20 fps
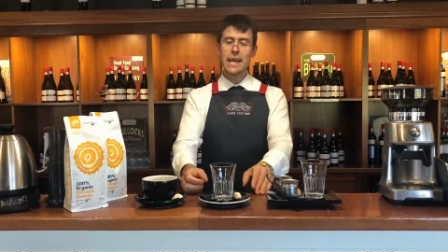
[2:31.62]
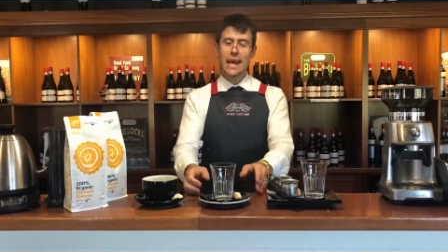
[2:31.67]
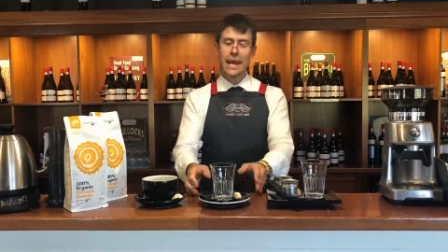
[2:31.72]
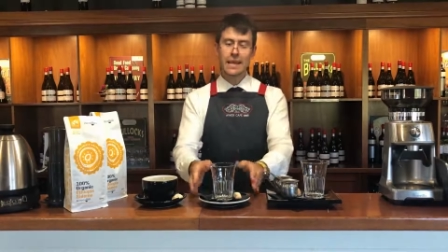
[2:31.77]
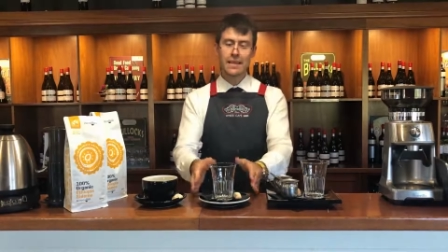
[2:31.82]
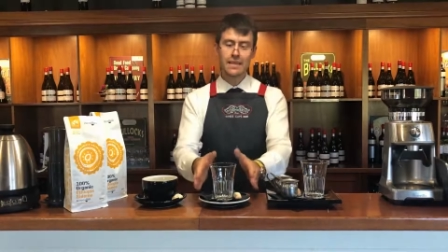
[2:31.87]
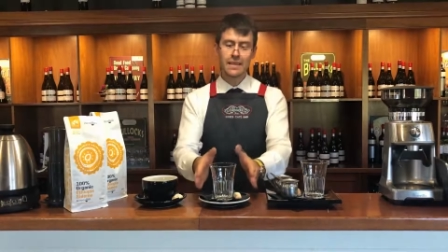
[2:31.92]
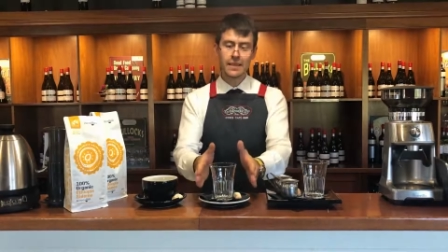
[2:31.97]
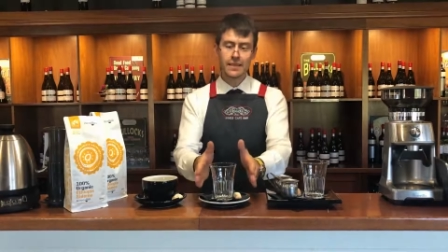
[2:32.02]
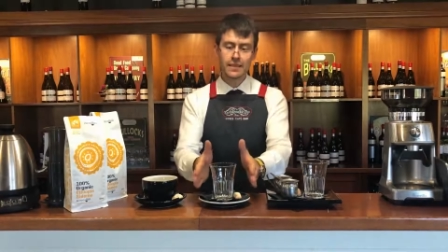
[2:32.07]

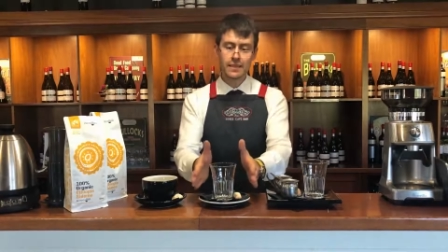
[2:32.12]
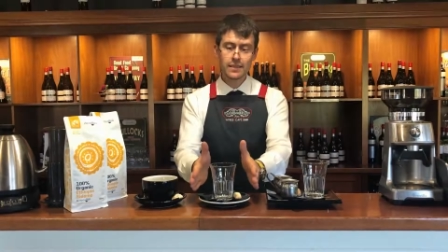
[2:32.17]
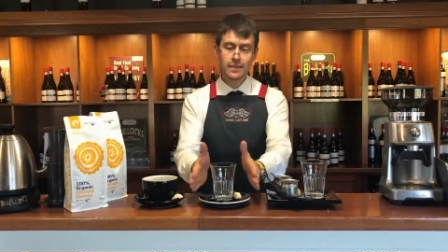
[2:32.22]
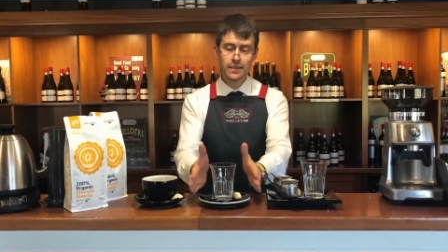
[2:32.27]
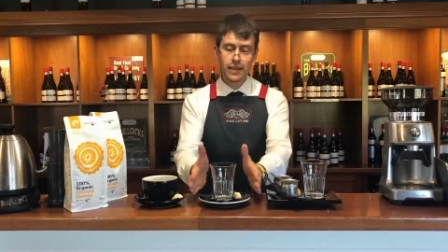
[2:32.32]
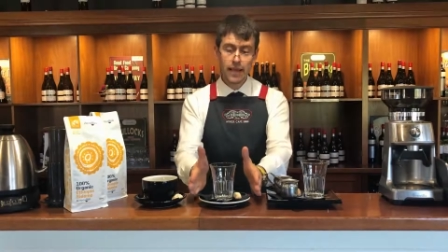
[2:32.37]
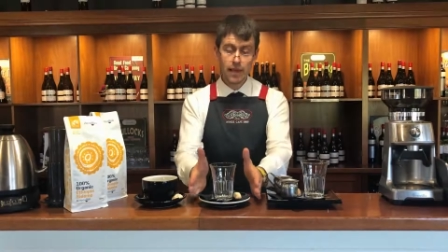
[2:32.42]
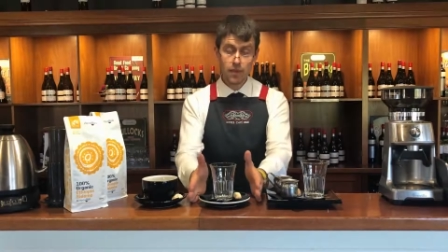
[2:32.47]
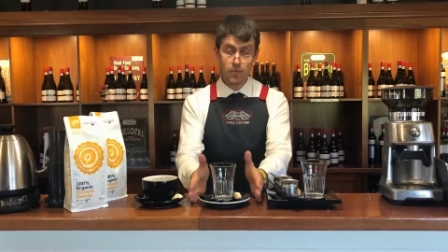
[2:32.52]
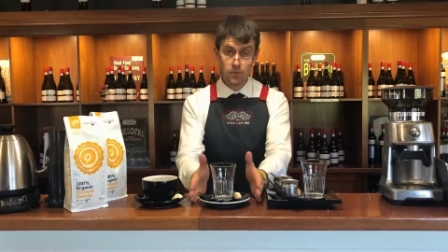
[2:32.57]
And that is
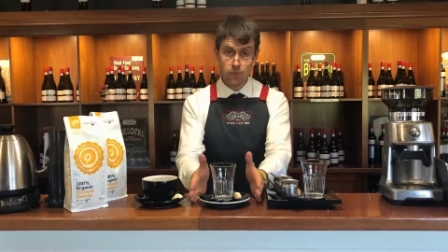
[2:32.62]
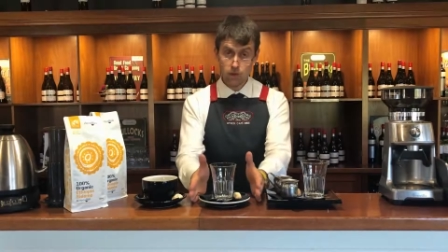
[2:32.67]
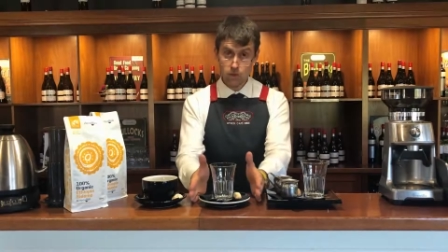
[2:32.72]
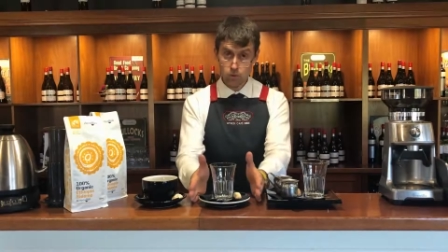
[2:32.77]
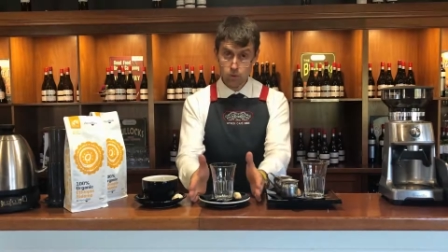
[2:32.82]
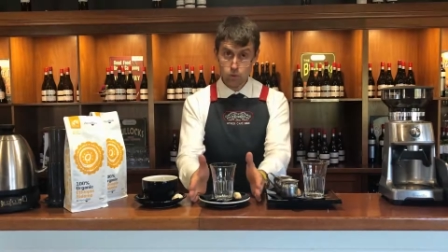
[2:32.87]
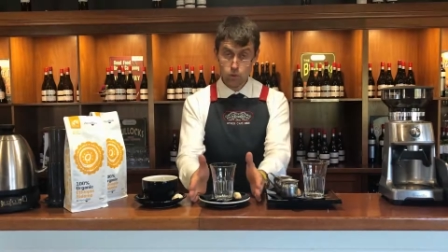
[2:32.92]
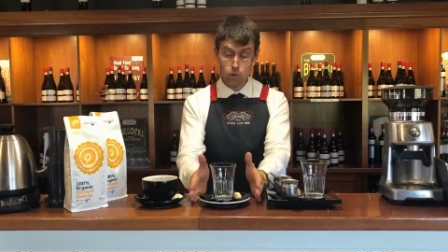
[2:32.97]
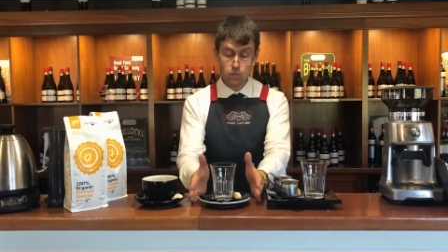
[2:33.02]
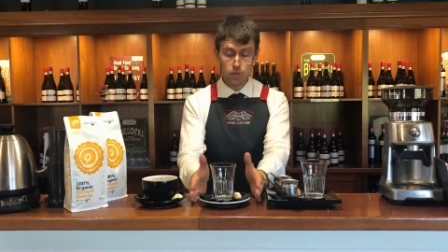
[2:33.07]

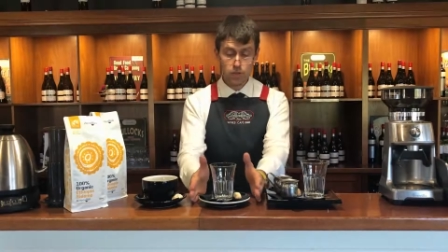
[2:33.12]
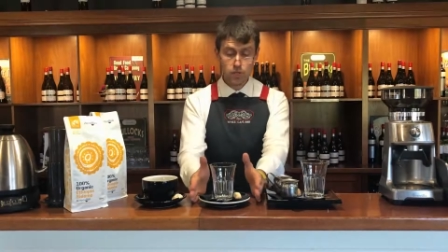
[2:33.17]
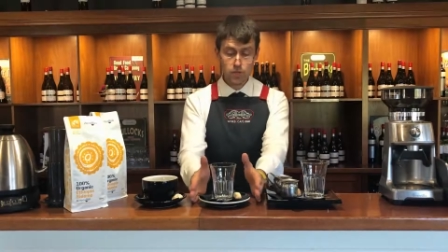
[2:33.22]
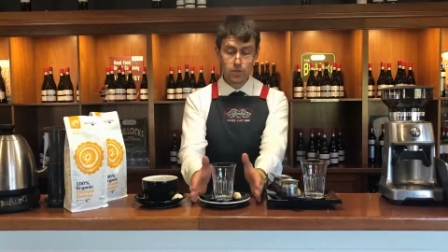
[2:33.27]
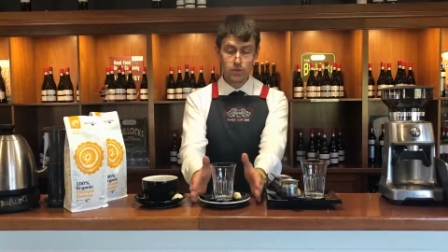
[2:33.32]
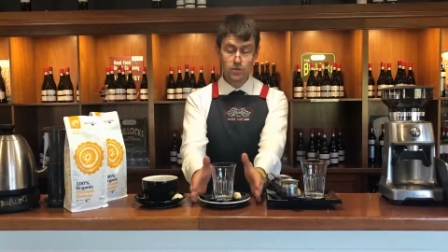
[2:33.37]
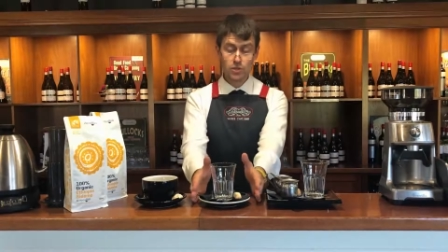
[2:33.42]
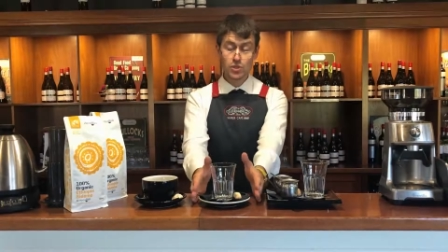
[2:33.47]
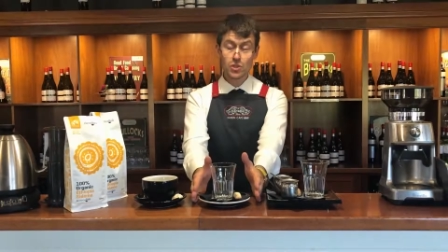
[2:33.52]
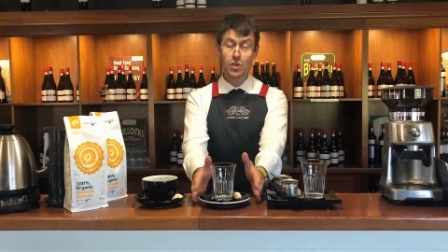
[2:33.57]
helpful
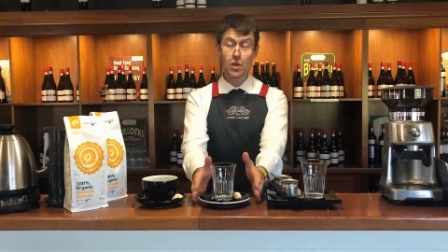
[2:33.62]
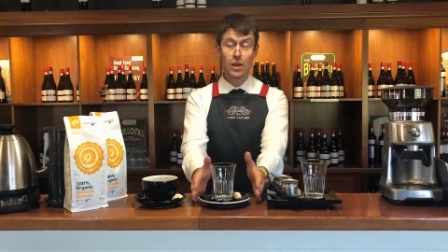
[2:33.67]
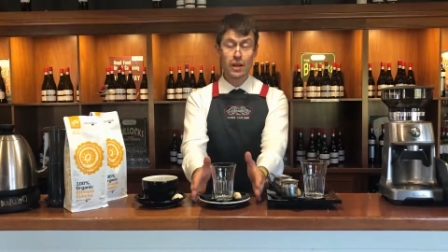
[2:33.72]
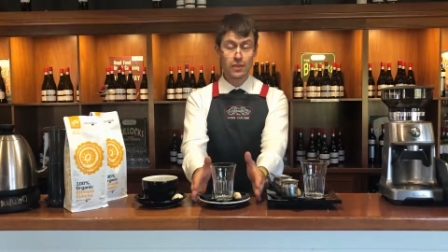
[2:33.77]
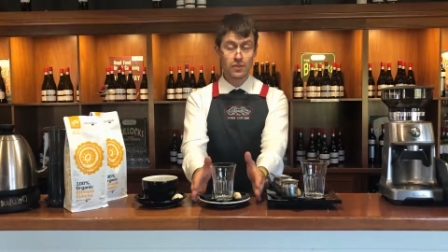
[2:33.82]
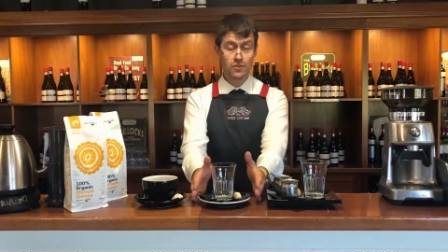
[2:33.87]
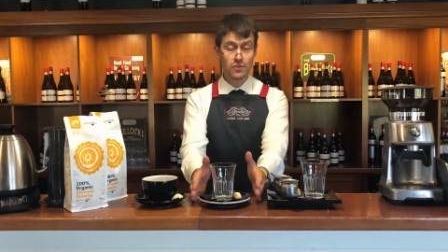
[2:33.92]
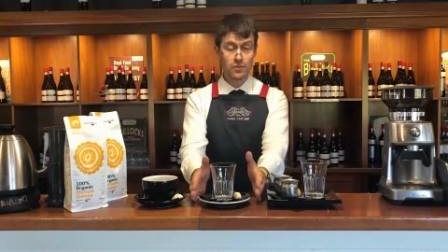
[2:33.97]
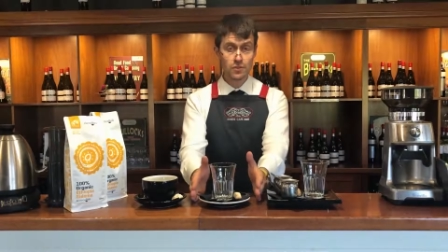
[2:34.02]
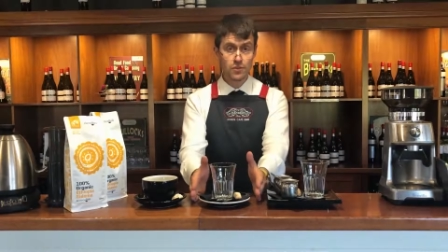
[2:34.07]
because it's going to
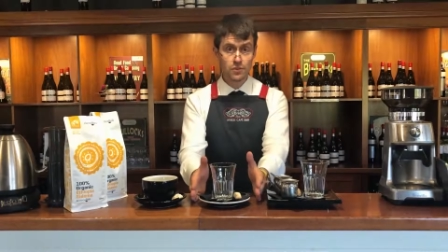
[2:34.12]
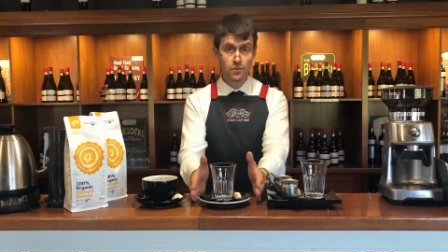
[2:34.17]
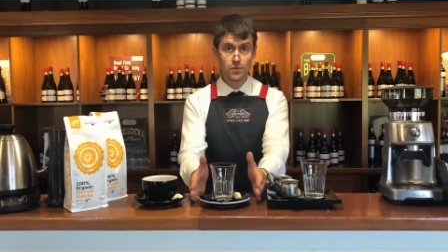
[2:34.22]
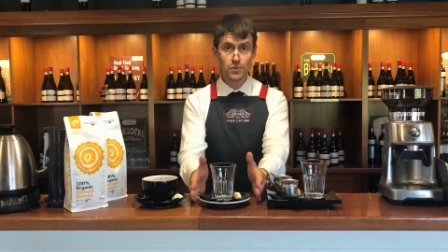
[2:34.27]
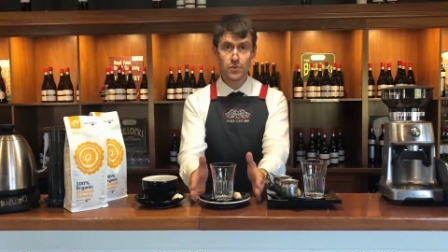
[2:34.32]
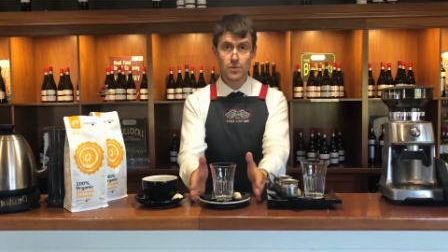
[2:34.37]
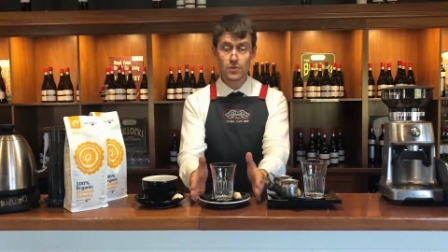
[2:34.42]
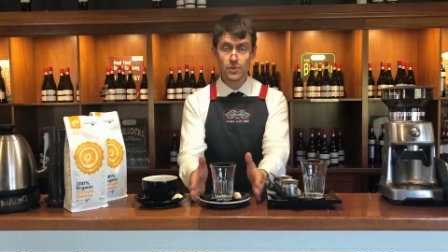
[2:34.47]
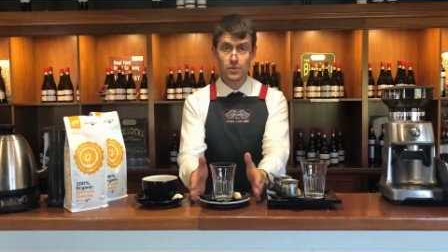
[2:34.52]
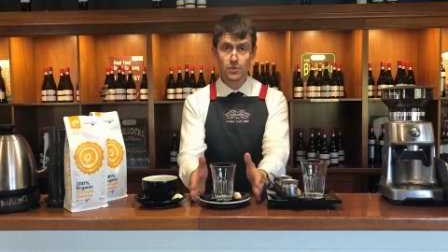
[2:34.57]

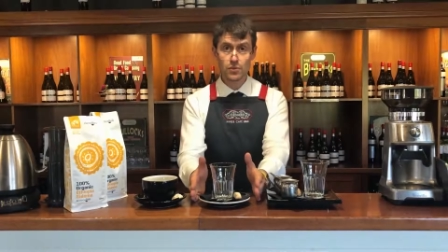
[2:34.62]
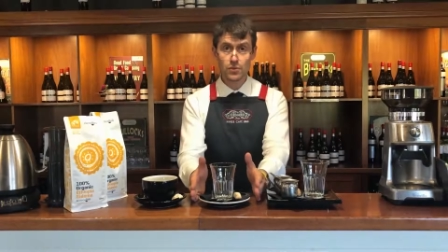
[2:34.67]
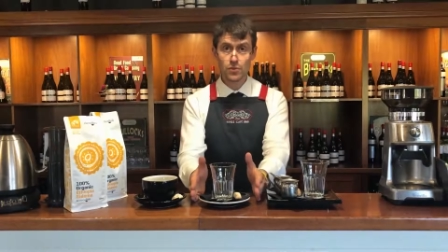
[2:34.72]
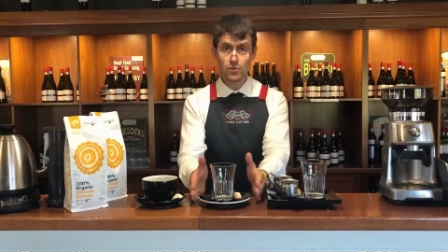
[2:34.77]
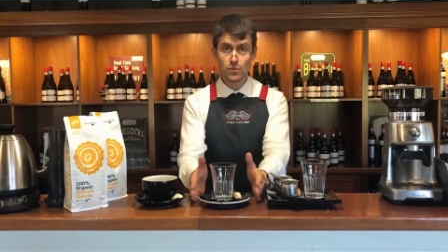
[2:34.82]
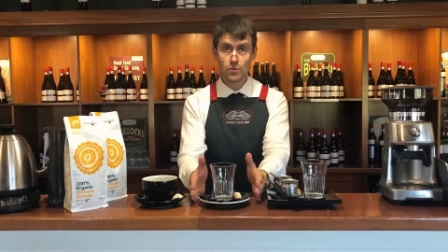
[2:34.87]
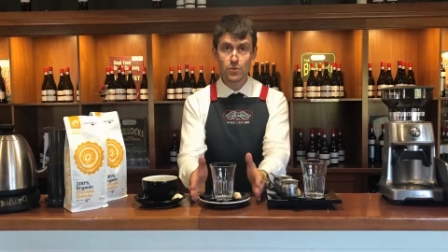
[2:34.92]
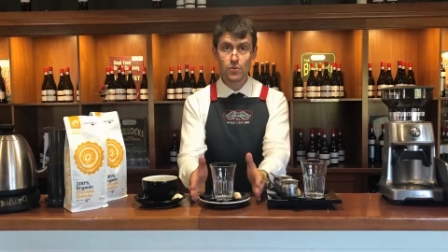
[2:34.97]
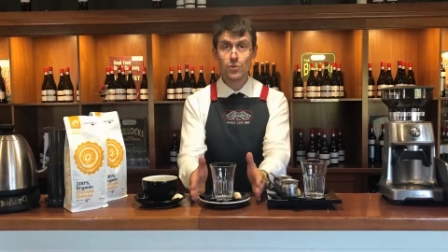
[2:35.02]
introduce to